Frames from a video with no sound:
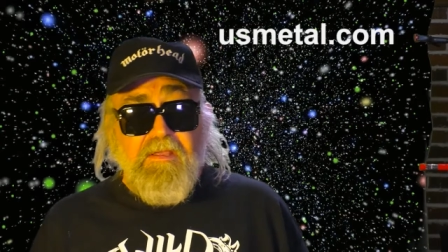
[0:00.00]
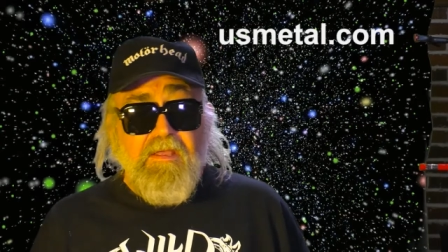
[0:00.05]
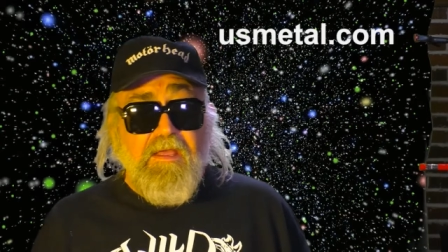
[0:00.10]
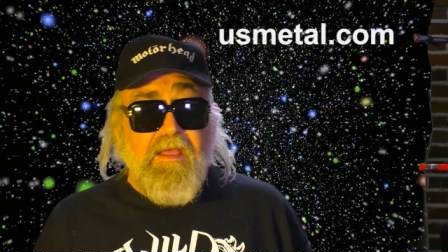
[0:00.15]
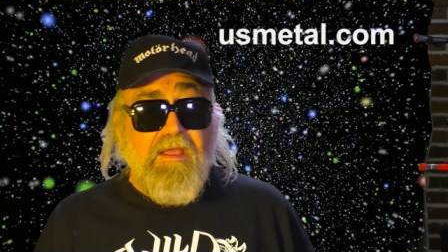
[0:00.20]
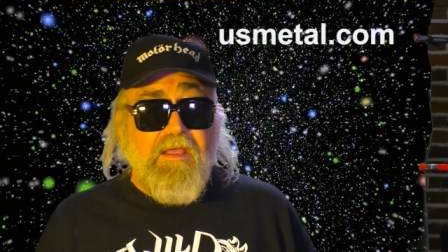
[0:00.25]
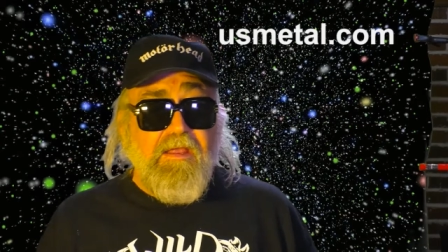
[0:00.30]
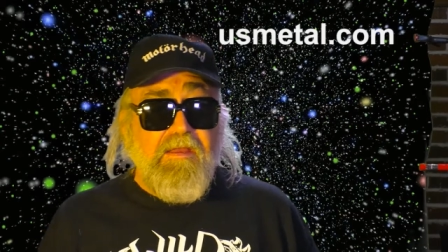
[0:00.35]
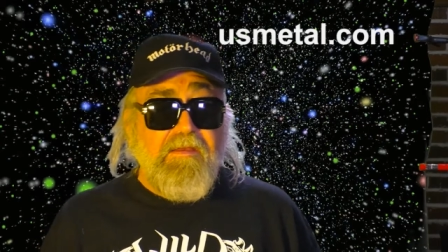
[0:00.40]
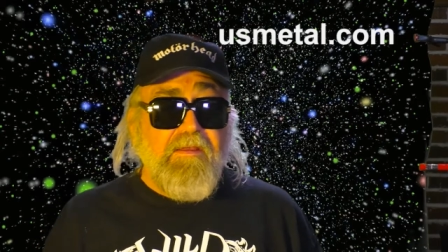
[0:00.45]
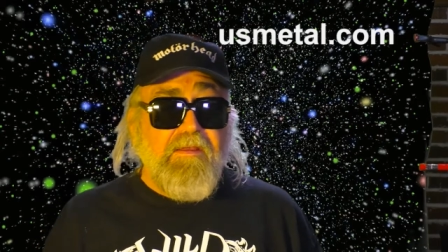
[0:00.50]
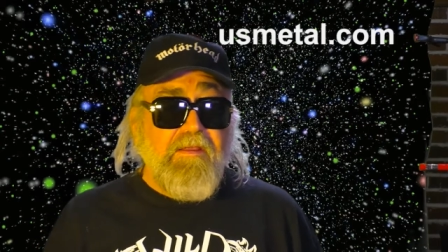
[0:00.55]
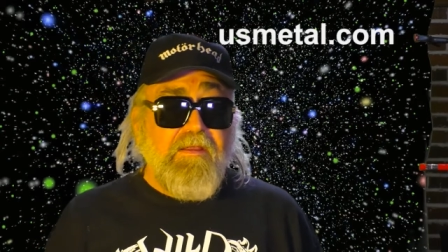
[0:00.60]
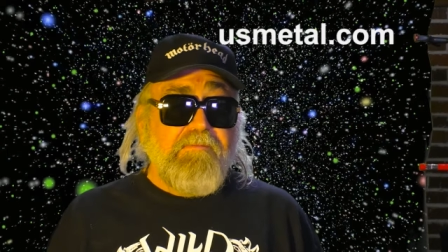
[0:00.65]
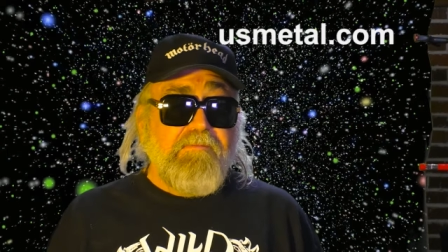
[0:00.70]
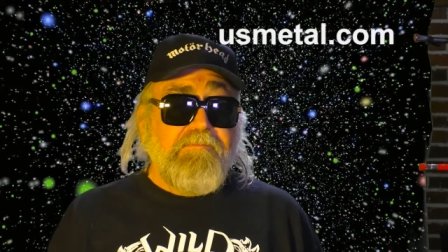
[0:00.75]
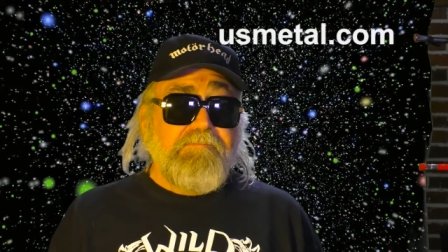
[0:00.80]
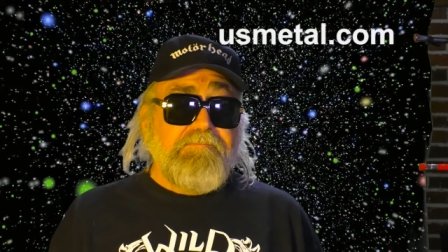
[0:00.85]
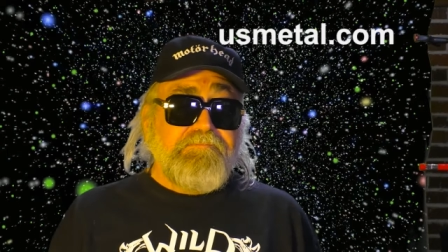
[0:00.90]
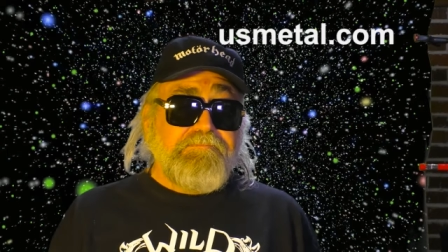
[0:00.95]
And
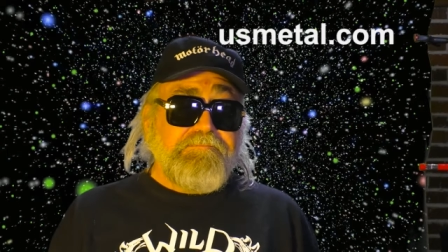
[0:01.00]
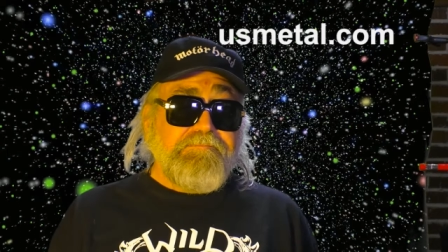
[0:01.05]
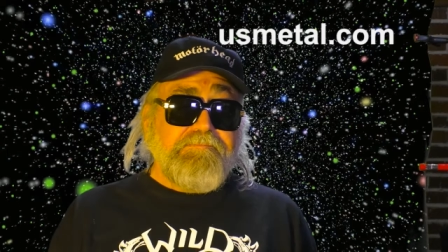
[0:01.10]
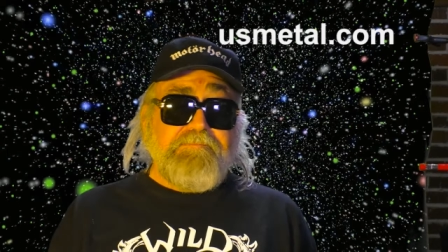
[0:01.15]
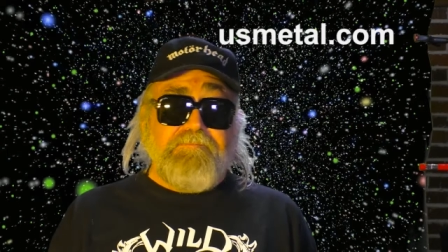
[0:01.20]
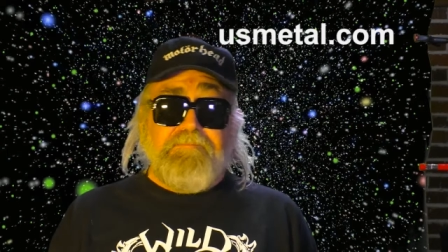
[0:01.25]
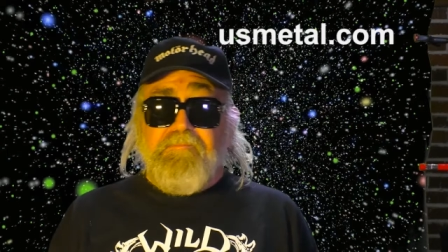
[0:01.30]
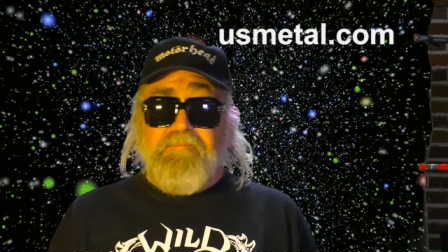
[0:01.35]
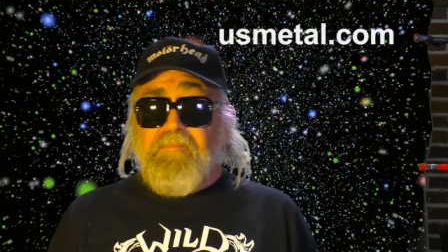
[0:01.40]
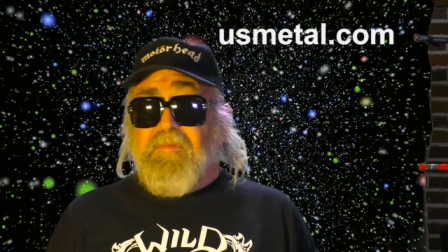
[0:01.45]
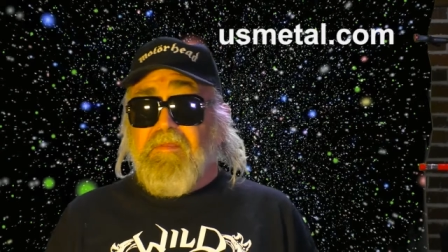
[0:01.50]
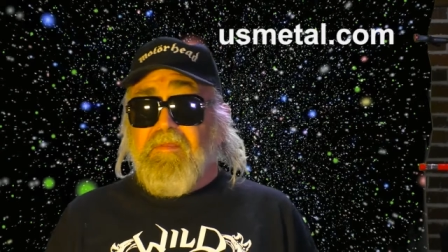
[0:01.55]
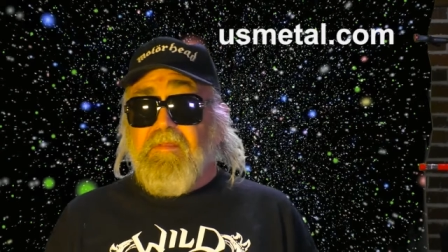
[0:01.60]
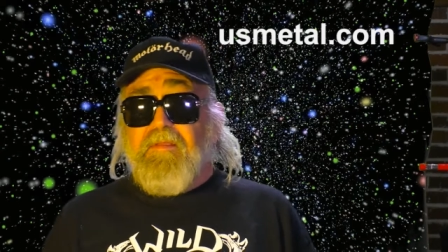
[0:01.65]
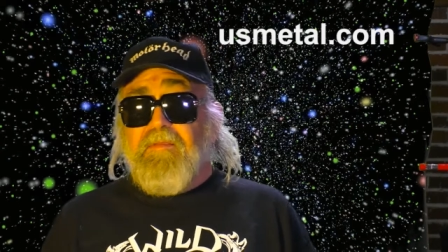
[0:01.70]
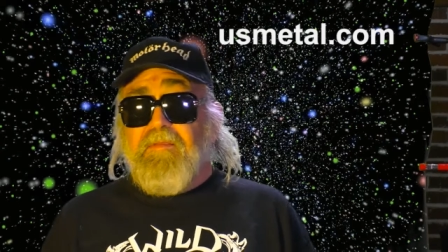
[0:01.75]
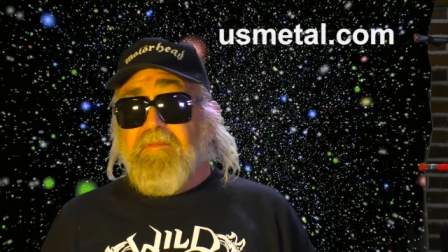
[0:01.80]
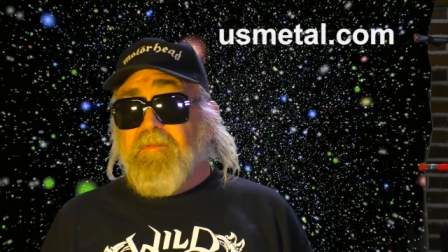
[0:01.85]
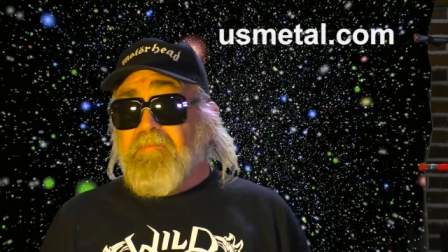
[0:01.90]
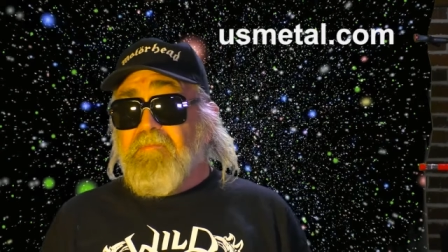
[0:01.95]
the
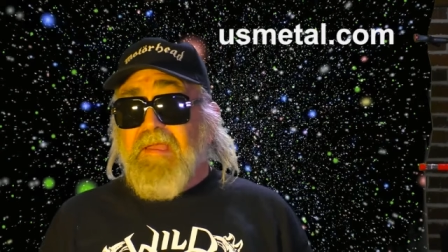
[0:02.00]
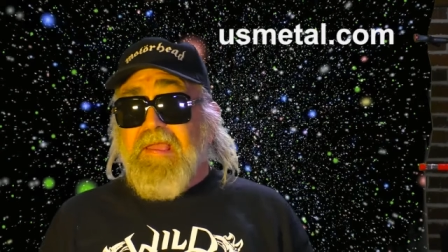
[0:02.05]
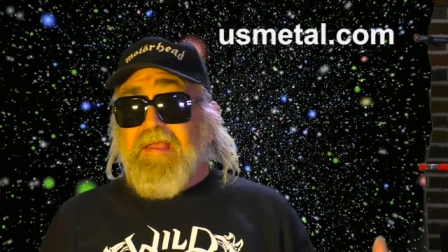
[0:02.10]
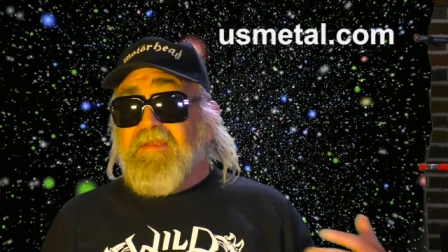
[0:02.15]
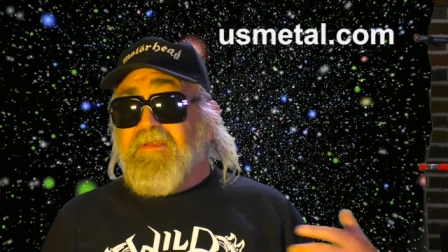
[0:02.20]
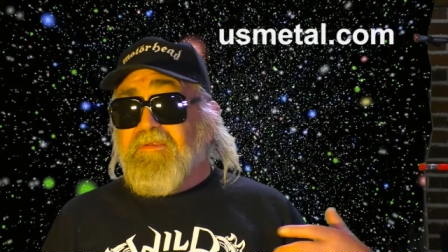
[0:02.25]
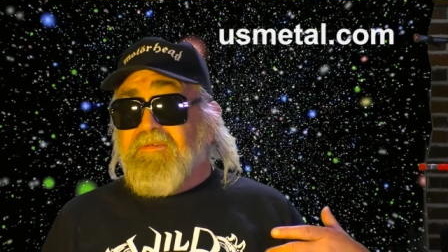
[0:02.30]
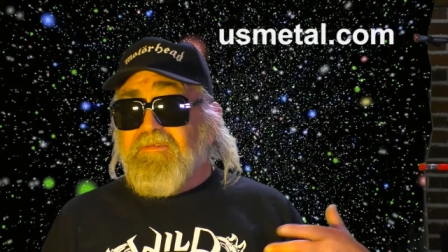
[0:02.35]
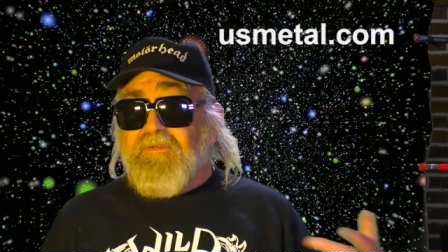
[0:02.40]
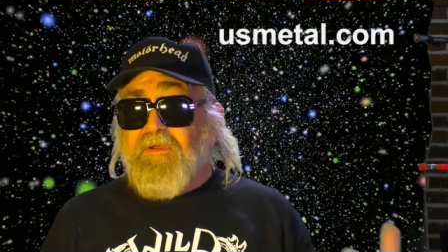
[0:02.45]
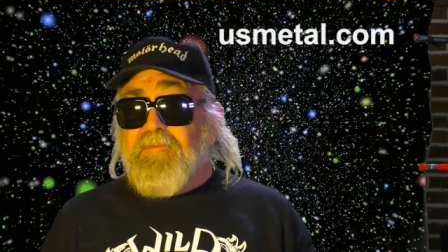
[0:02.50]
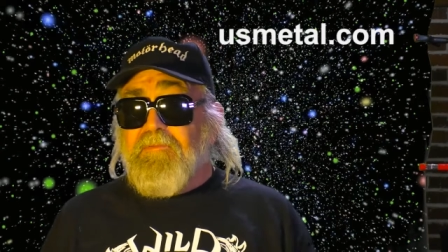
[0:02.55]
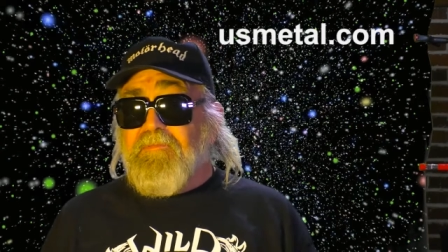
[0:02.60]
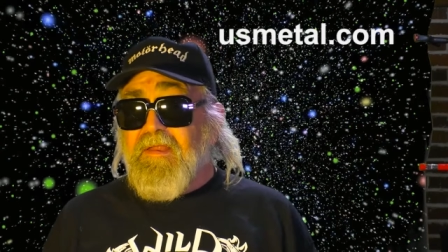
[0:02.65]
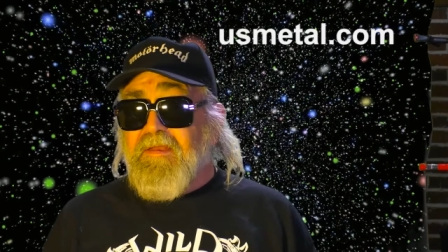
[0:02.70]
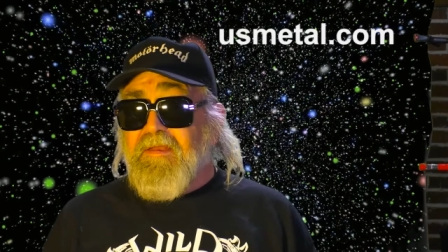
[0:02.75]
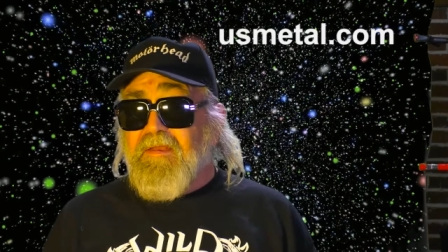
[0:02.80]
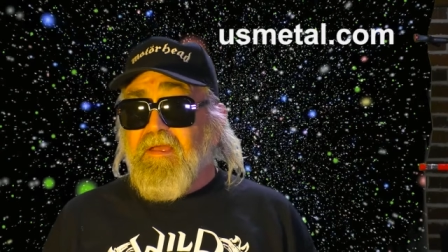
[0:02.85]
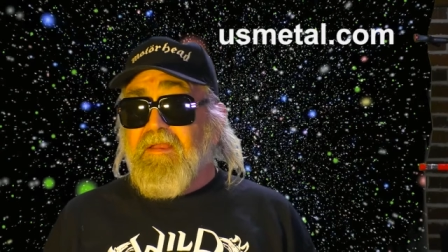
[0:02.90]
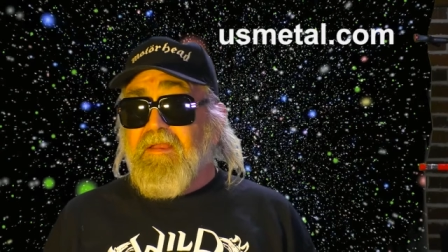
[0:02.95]
band didn't show up
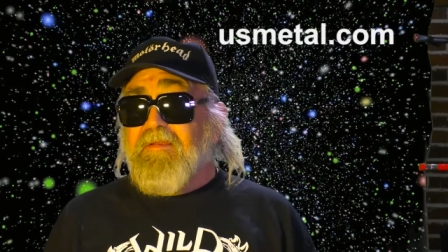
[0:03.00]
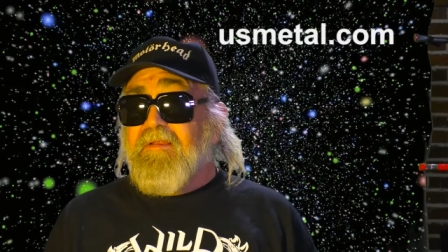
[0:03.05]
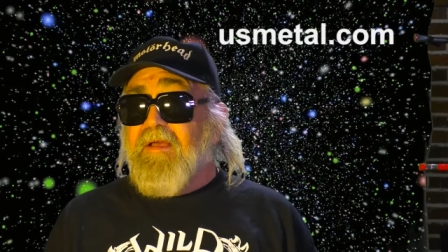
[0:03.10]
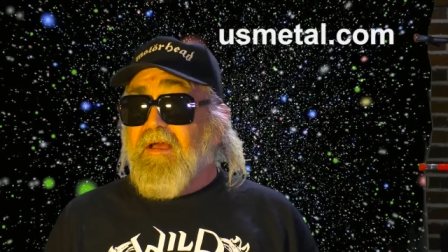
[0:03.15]
that night.